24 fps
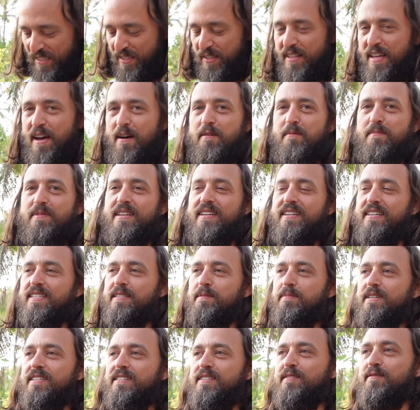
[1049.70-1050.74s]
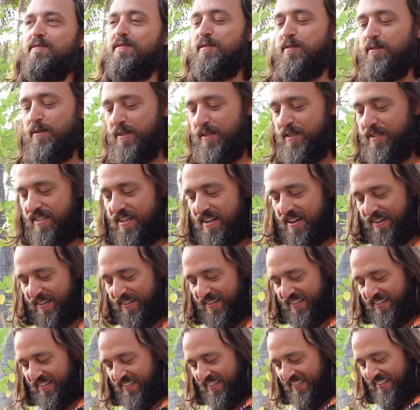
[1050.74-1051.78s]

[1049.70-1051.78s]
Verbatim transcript: so that would be an expensive storage locker